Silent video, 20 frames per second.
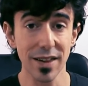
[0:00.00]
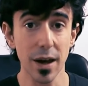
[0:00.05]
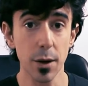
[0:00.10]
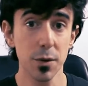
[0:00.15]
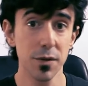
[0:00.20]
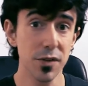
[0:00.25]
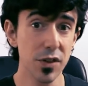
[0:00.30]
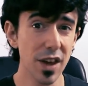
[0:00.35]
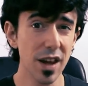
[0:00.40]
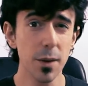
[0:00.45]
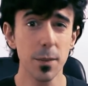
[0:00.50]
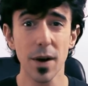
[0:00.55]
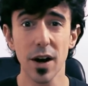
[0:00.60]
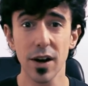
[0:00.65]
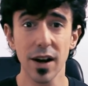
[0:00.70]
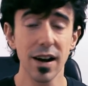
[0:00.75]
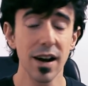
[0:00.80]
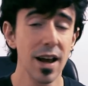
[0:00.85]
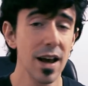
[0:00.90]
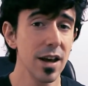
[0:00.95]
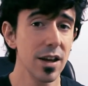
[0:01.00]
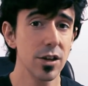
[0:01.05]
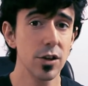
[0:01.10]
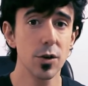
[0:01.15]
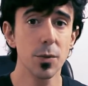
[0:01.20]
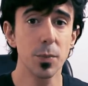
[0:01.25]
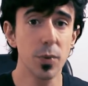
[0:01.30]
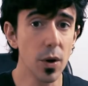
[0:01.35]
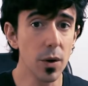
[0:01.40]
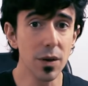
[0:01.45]
Now, if you think about it,
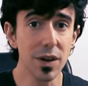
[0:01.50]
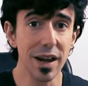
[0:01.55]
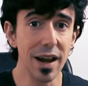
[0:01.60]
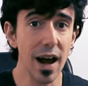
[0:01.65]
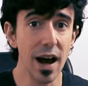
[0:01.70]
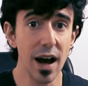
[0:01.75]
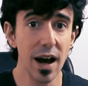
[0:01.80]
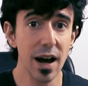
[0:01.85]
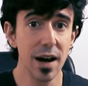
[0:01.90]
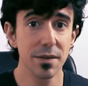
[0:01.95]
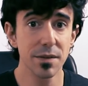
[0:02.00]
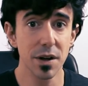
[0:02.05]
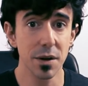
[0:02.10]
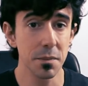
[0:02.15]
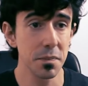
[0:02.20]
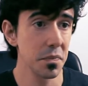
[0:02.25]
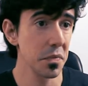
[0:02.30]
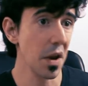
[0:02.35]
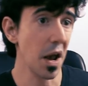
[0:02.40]
you probably have